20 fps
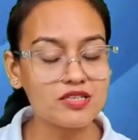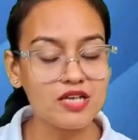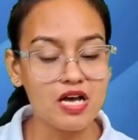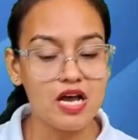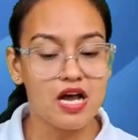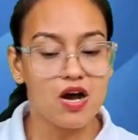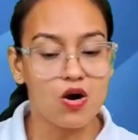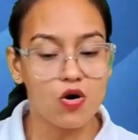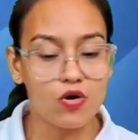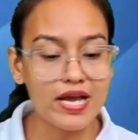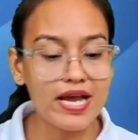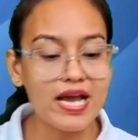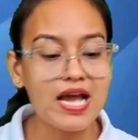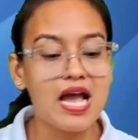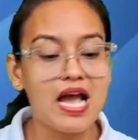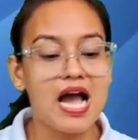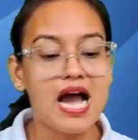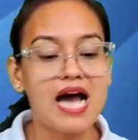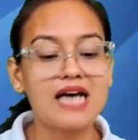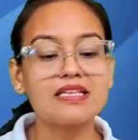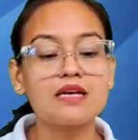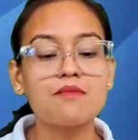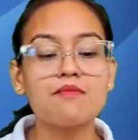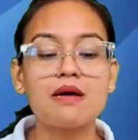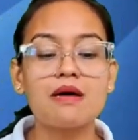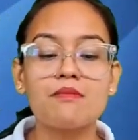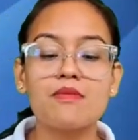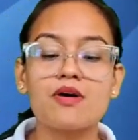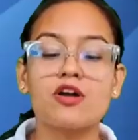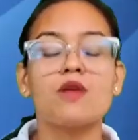Okay, and the member
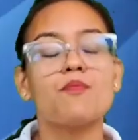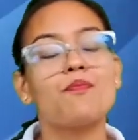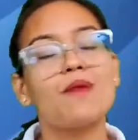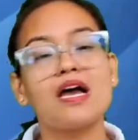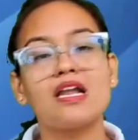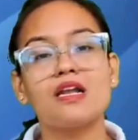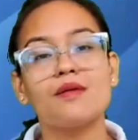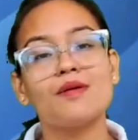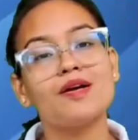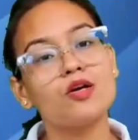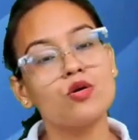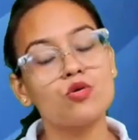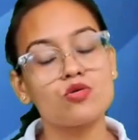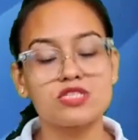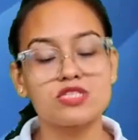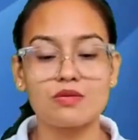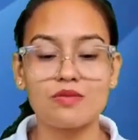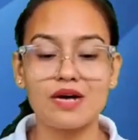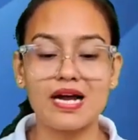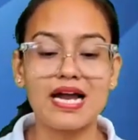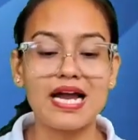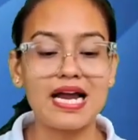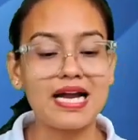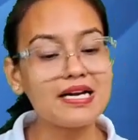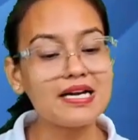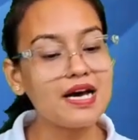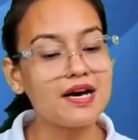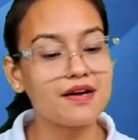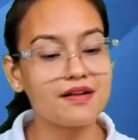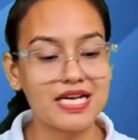of parliament, lok sabha and
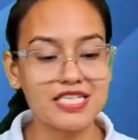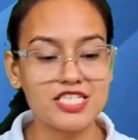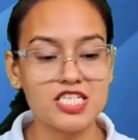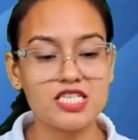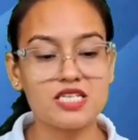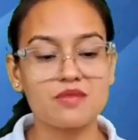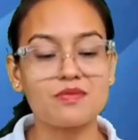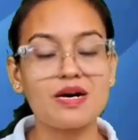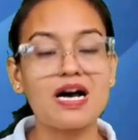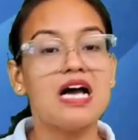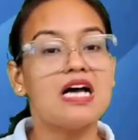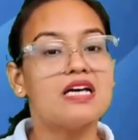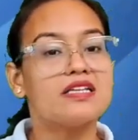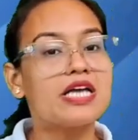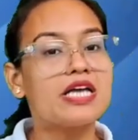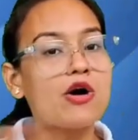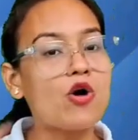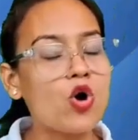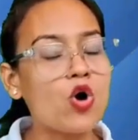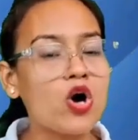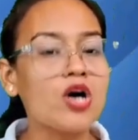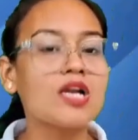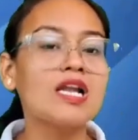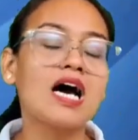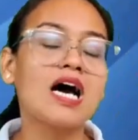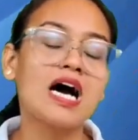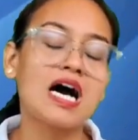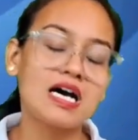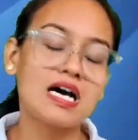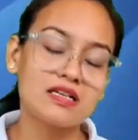rajya sabha, they all
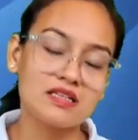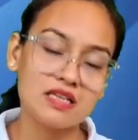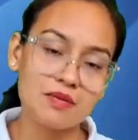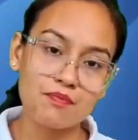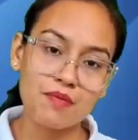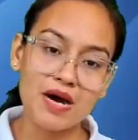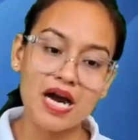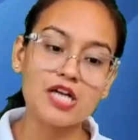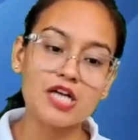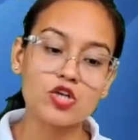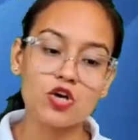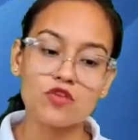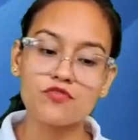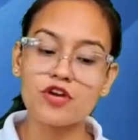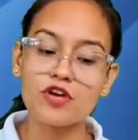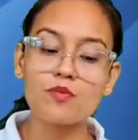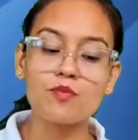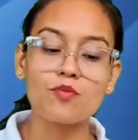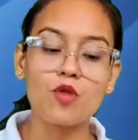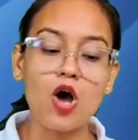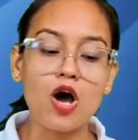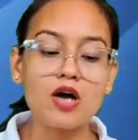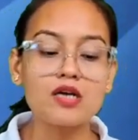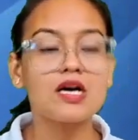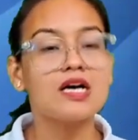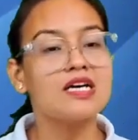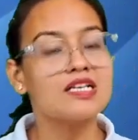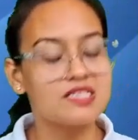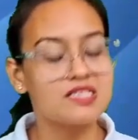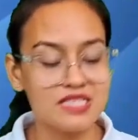are the part of your block
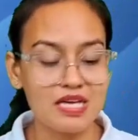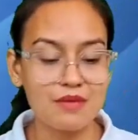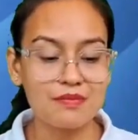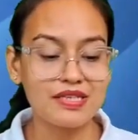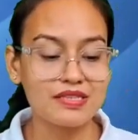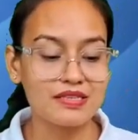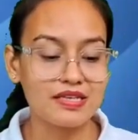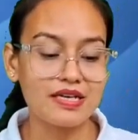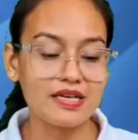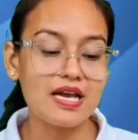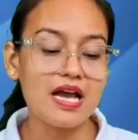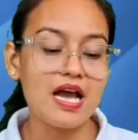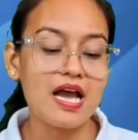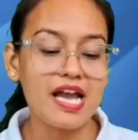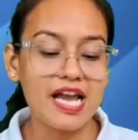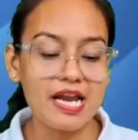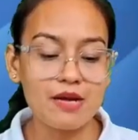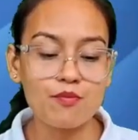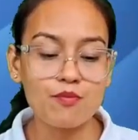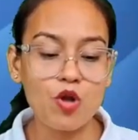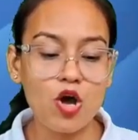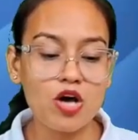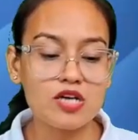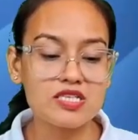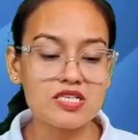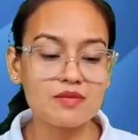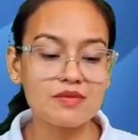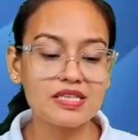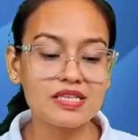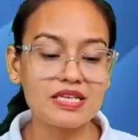samiti. In block
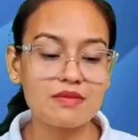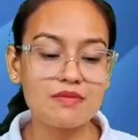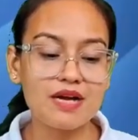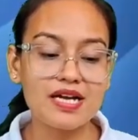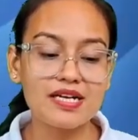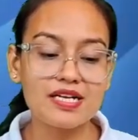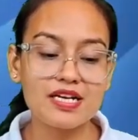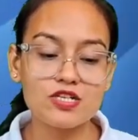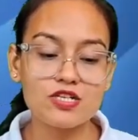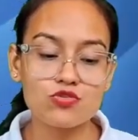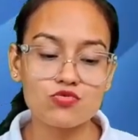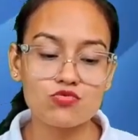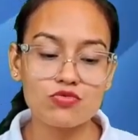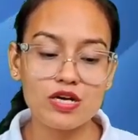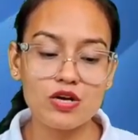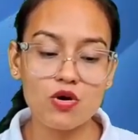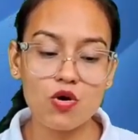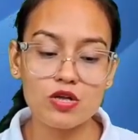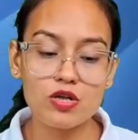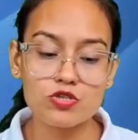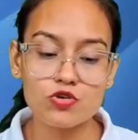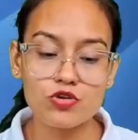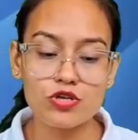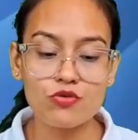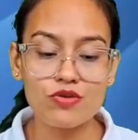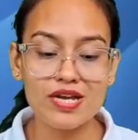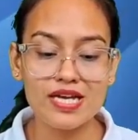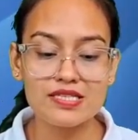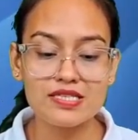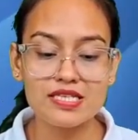samiti, my dear student, also you
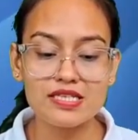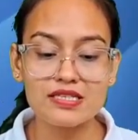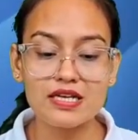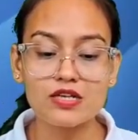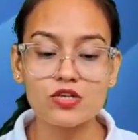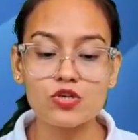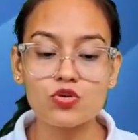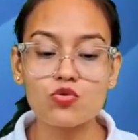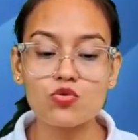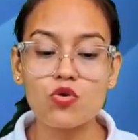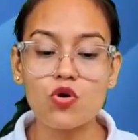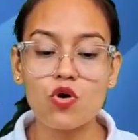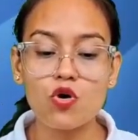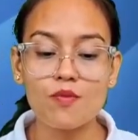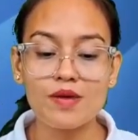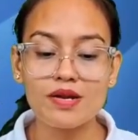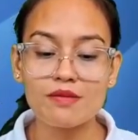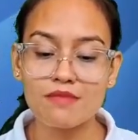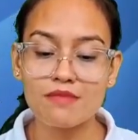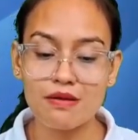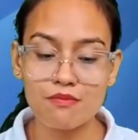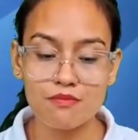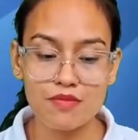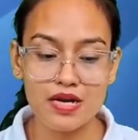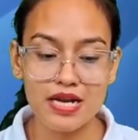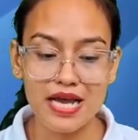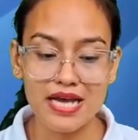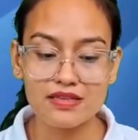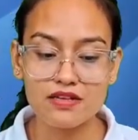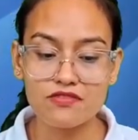can see that 2 women member
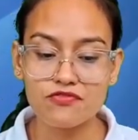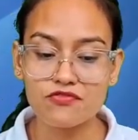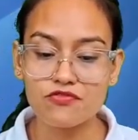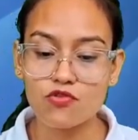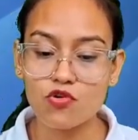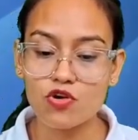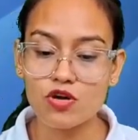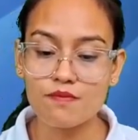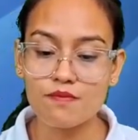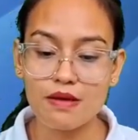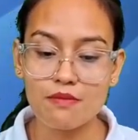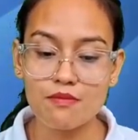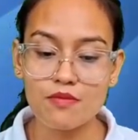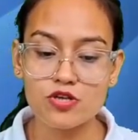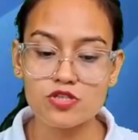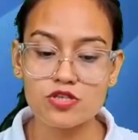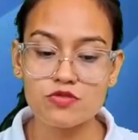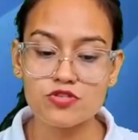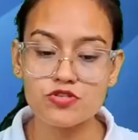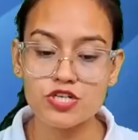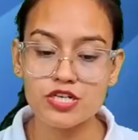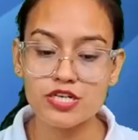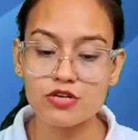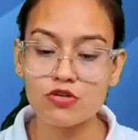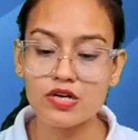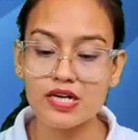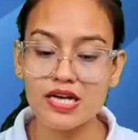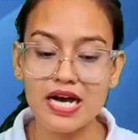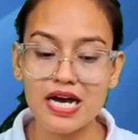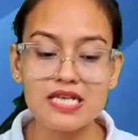and the 4 members of scheduled
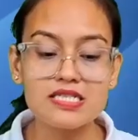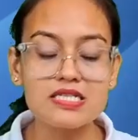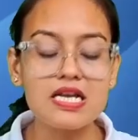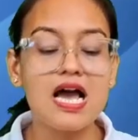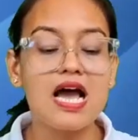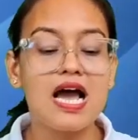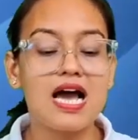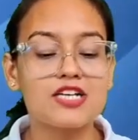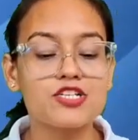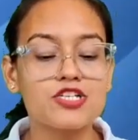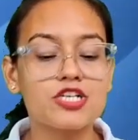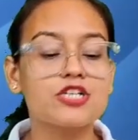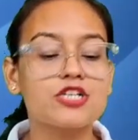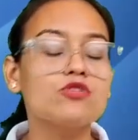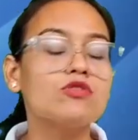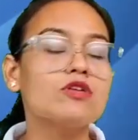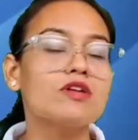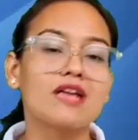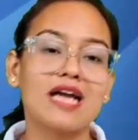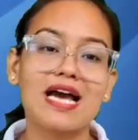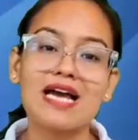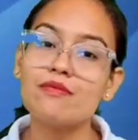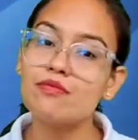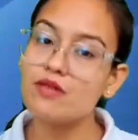caste and scheduled tribe.